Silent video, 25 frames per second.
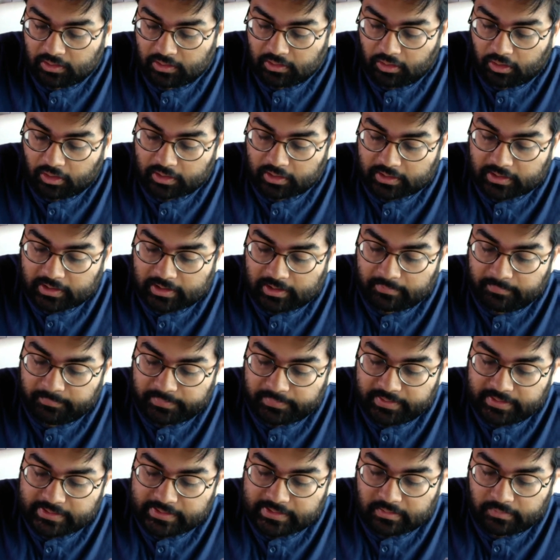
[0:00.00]
or
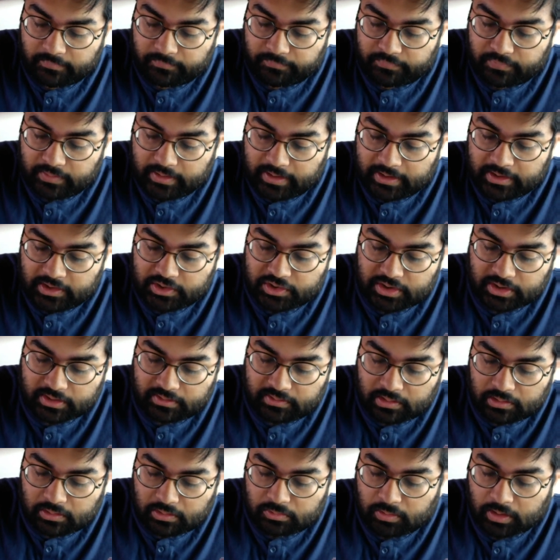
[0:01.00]
companies in
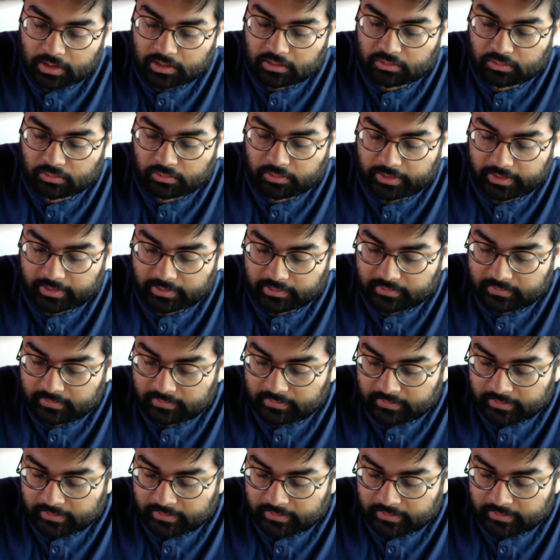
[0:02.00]
general who are growing.